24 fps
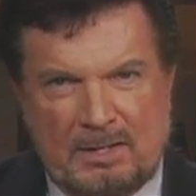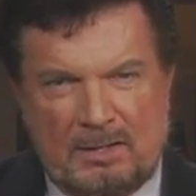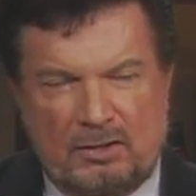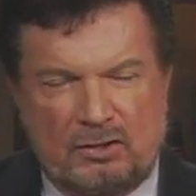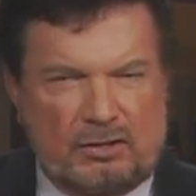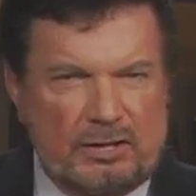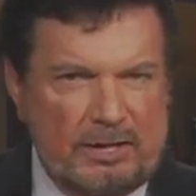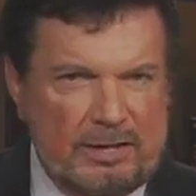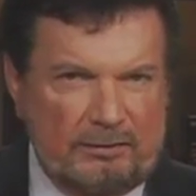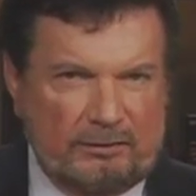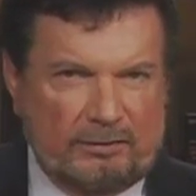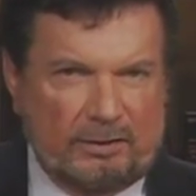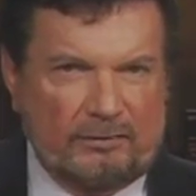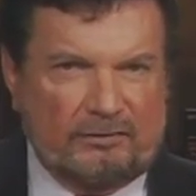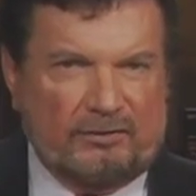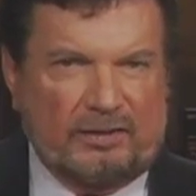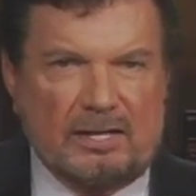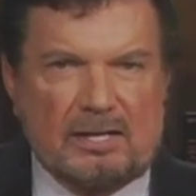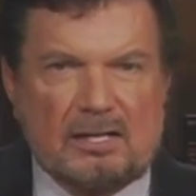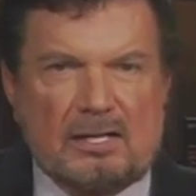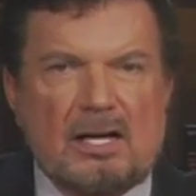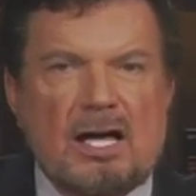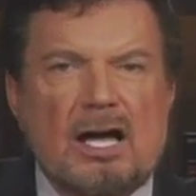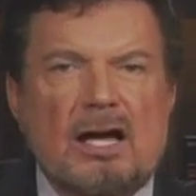Jesus
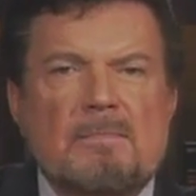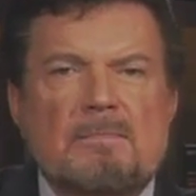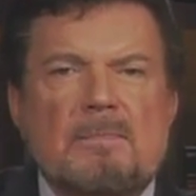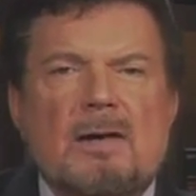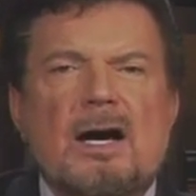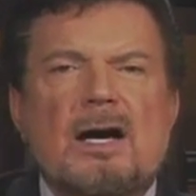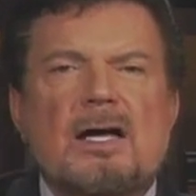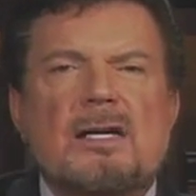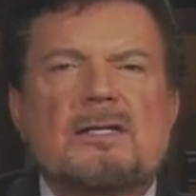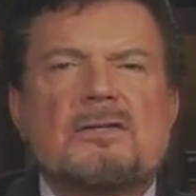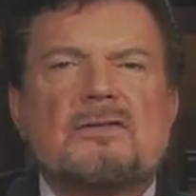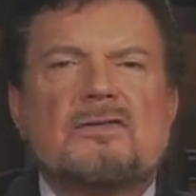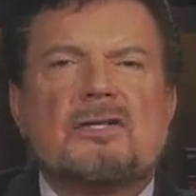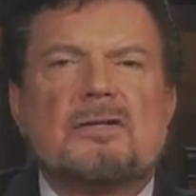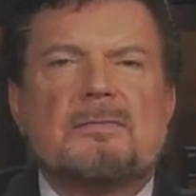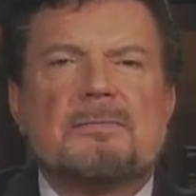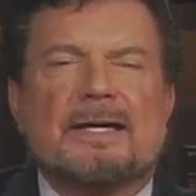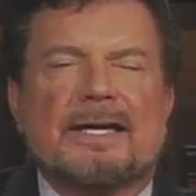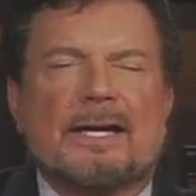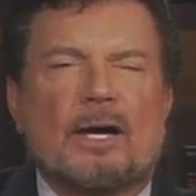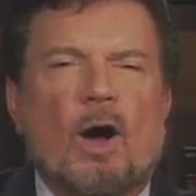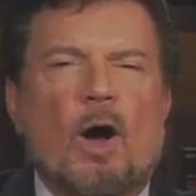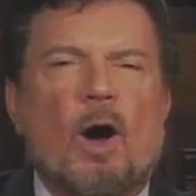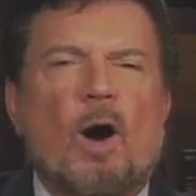said, Come unto
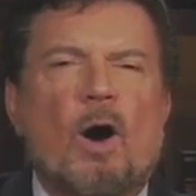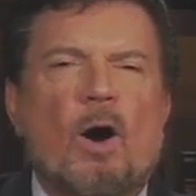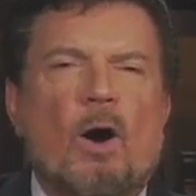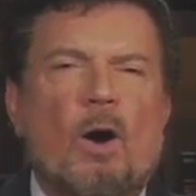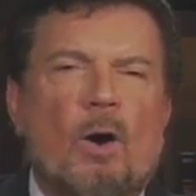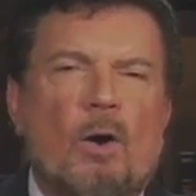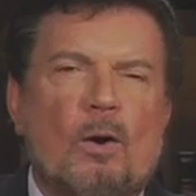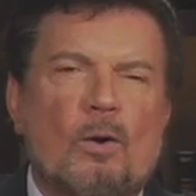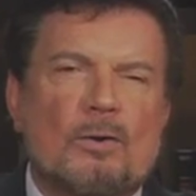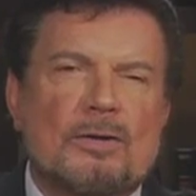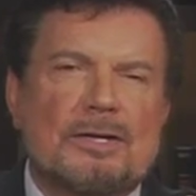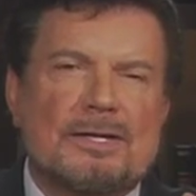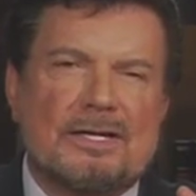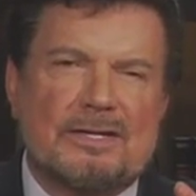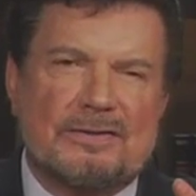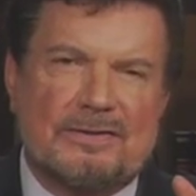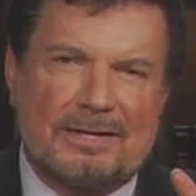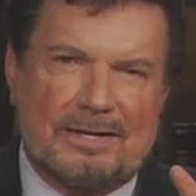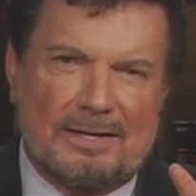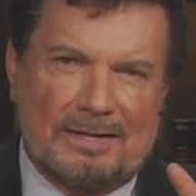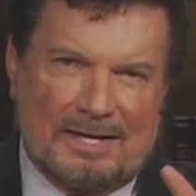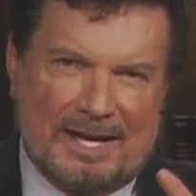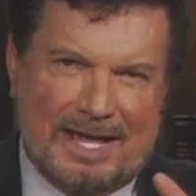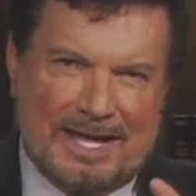me, all ye
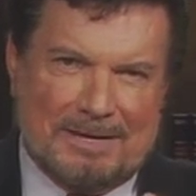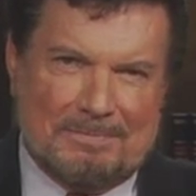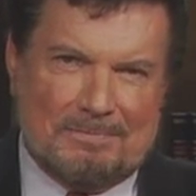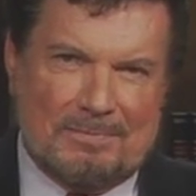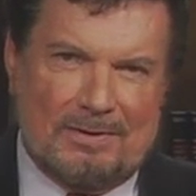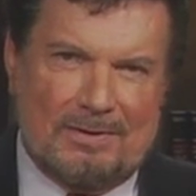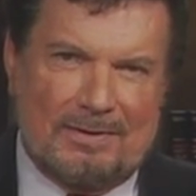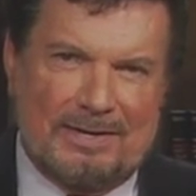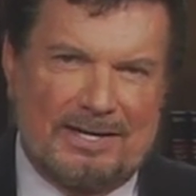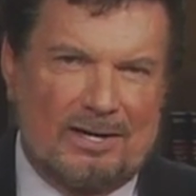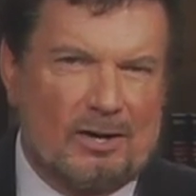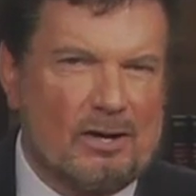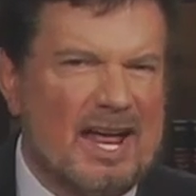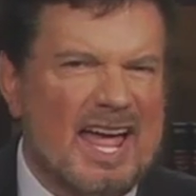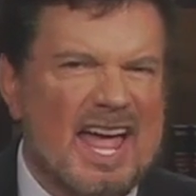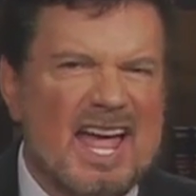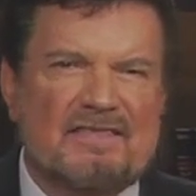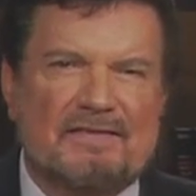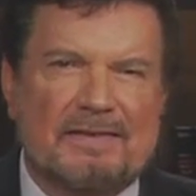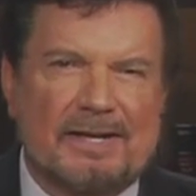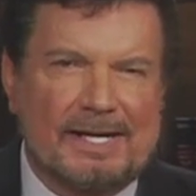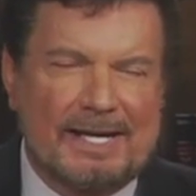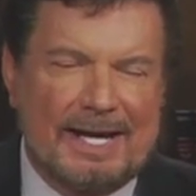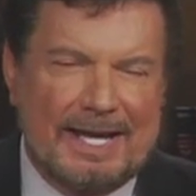that labor and are
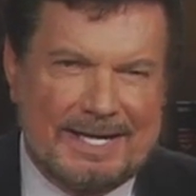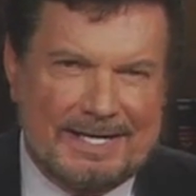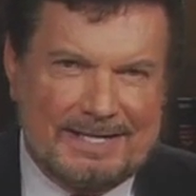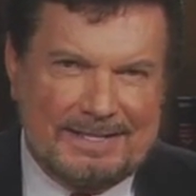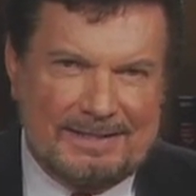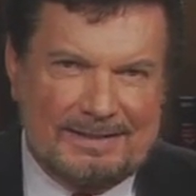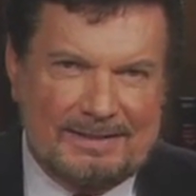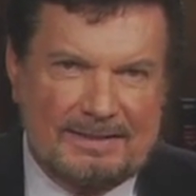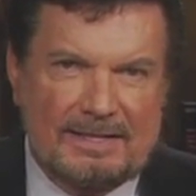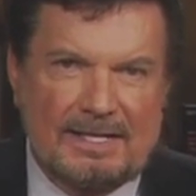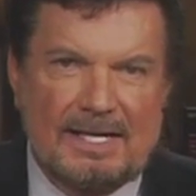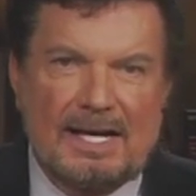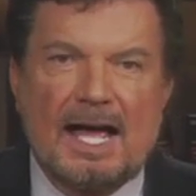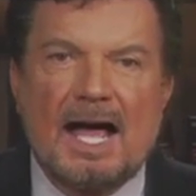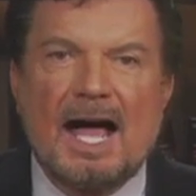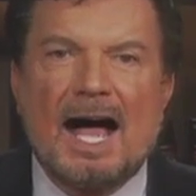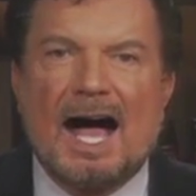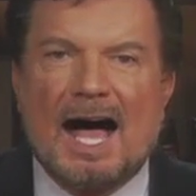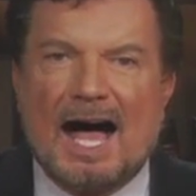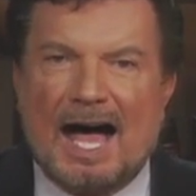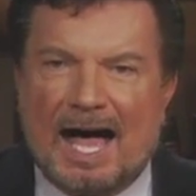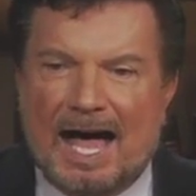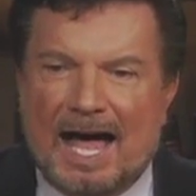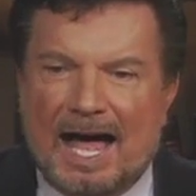heavy laden.
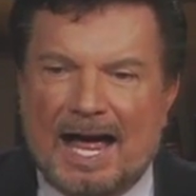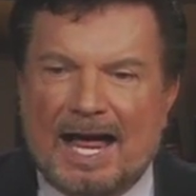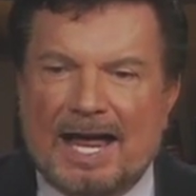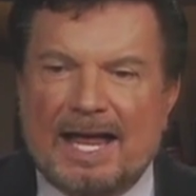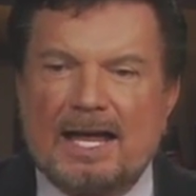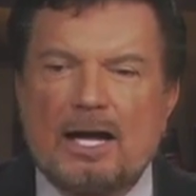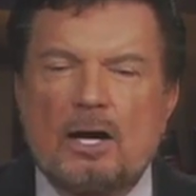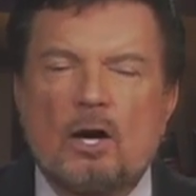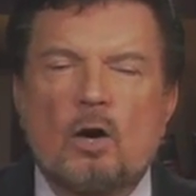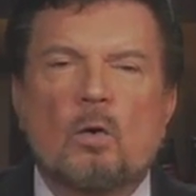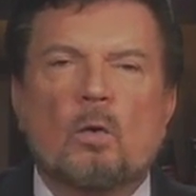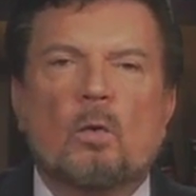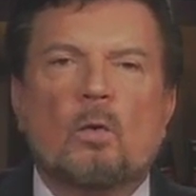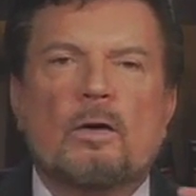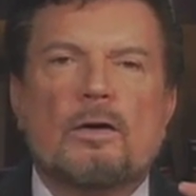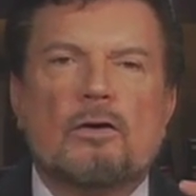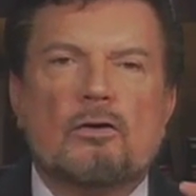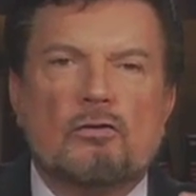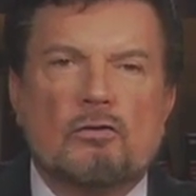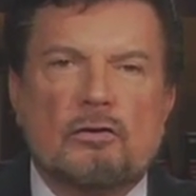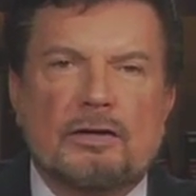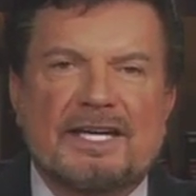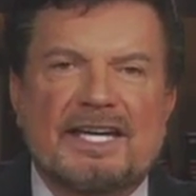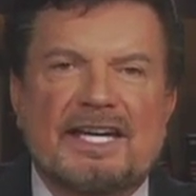I
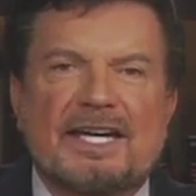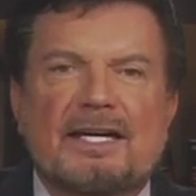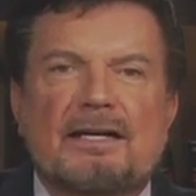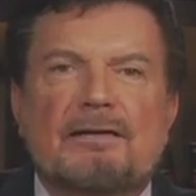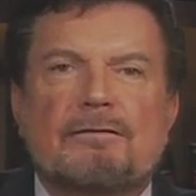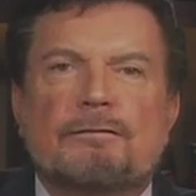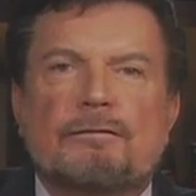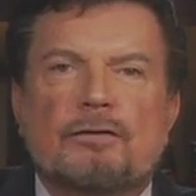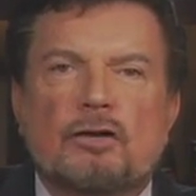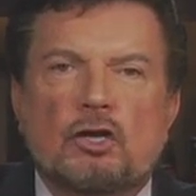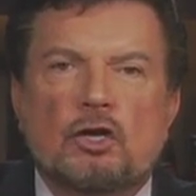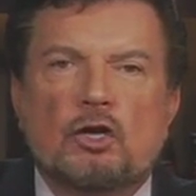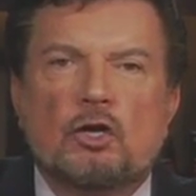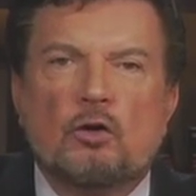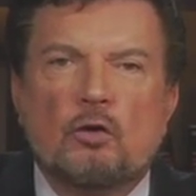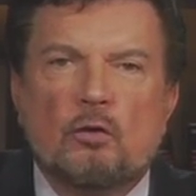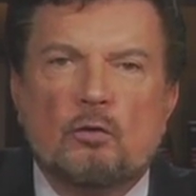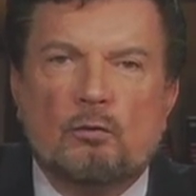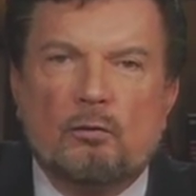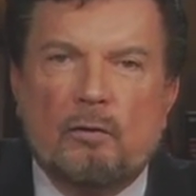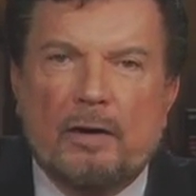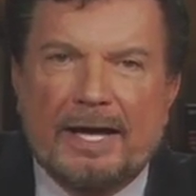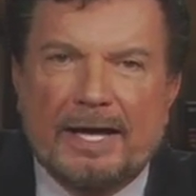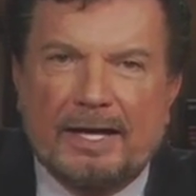will give
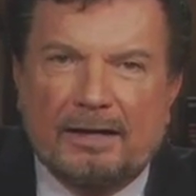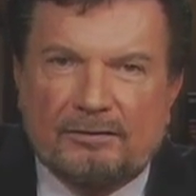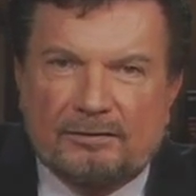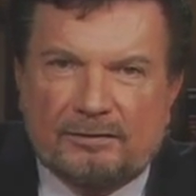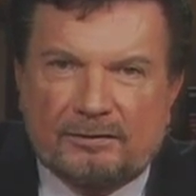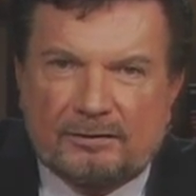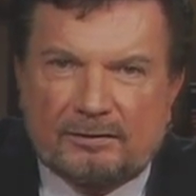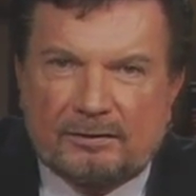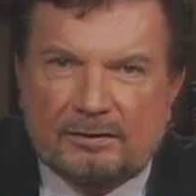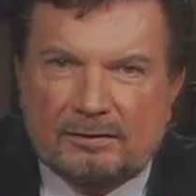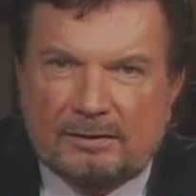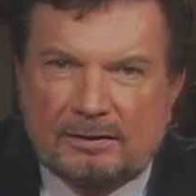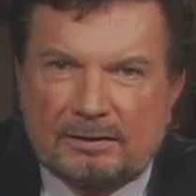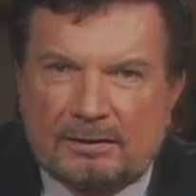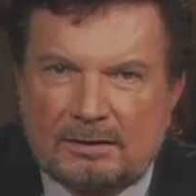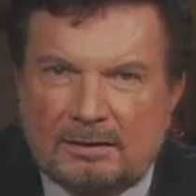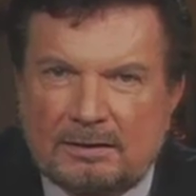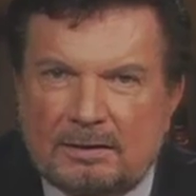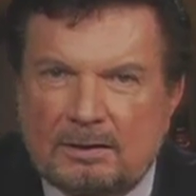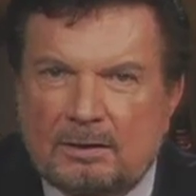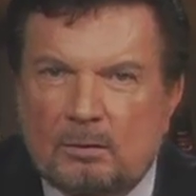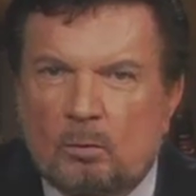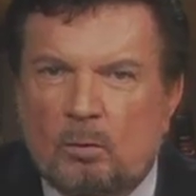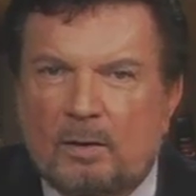you rest.
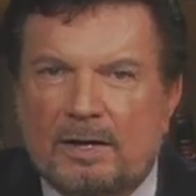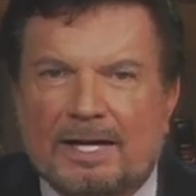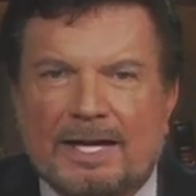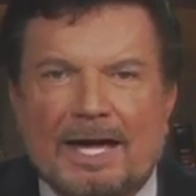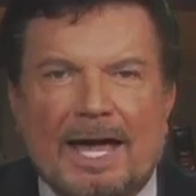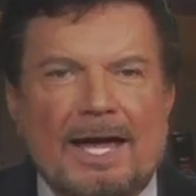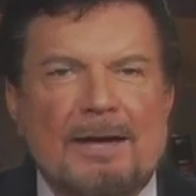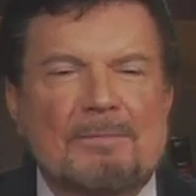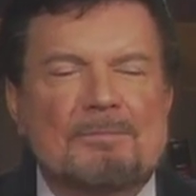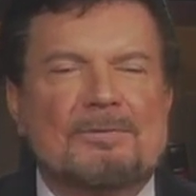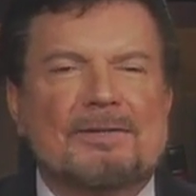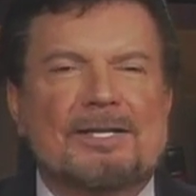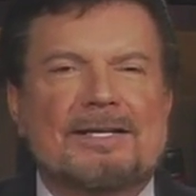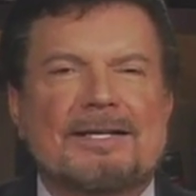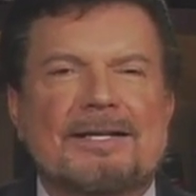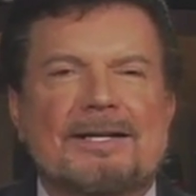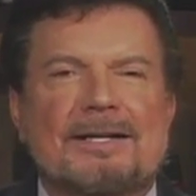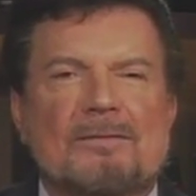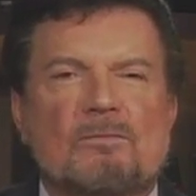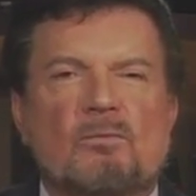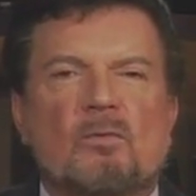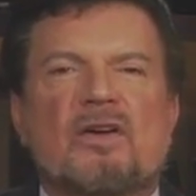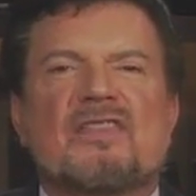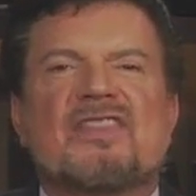We came to
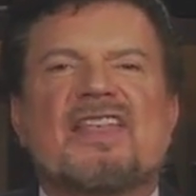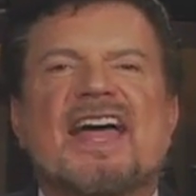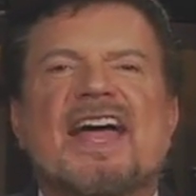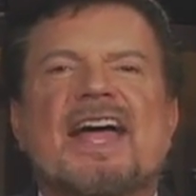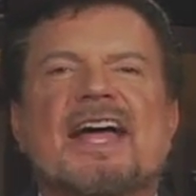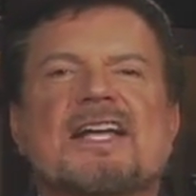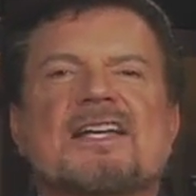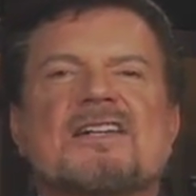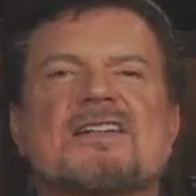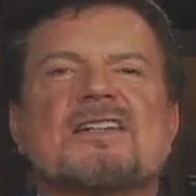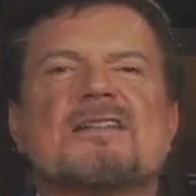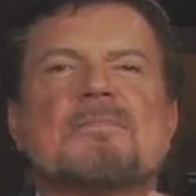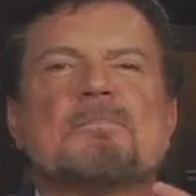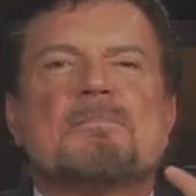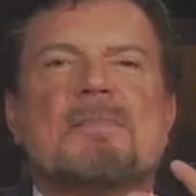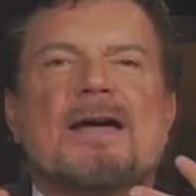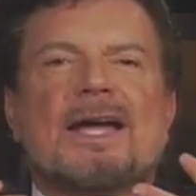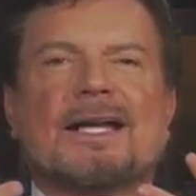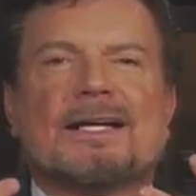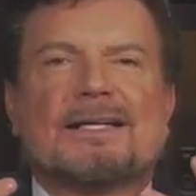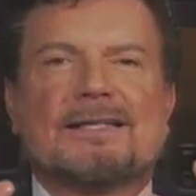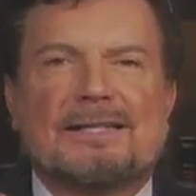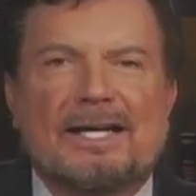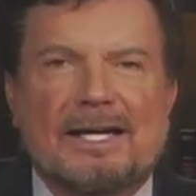Him with
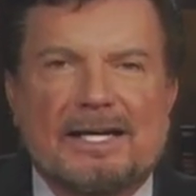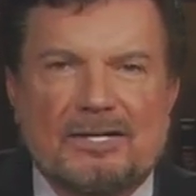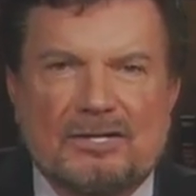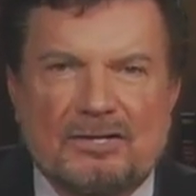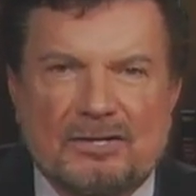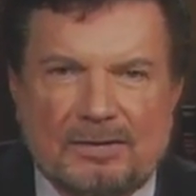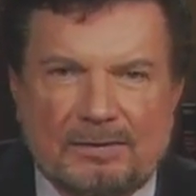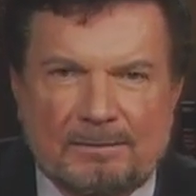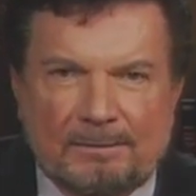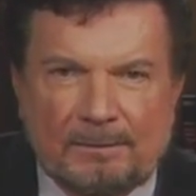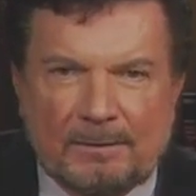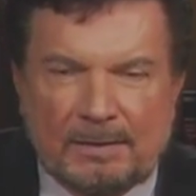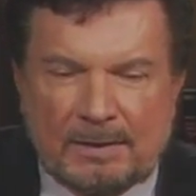expectation.